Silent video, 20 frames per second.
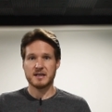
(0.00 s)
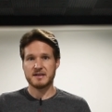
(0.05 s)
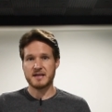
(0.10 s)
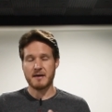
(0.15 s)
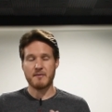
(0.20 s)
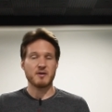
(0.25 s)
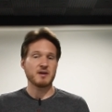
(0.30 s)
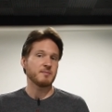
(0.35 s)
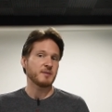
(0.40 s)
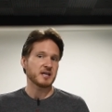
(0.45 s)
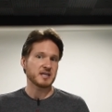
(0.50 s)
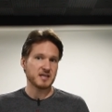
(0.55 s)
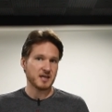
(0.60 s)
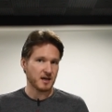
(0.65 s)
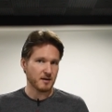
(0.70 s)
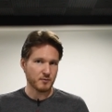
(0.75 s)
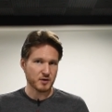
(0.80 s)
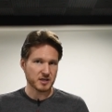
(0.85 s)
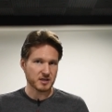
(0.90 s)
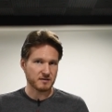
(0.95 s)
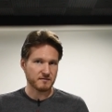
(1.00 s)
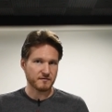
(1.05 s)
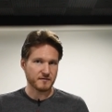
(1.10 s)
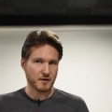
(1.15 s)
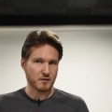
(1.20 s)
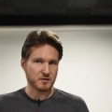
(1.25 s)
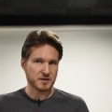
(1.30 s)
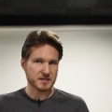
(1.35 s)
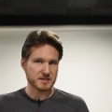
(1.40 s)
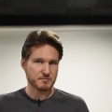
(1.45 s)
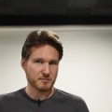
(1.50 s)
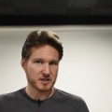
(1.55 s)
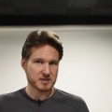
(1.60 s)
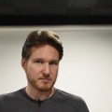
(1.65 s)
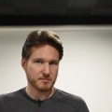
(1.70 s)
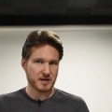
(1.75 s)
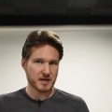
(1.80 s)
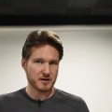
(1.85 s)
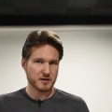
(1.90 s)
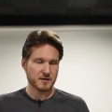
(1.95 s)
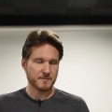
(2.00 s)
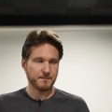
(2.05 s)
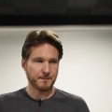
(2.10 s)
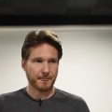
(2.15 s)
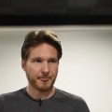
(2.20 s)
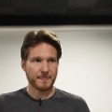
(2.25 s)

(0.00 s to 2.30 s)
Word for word: That way my camera can focus much better.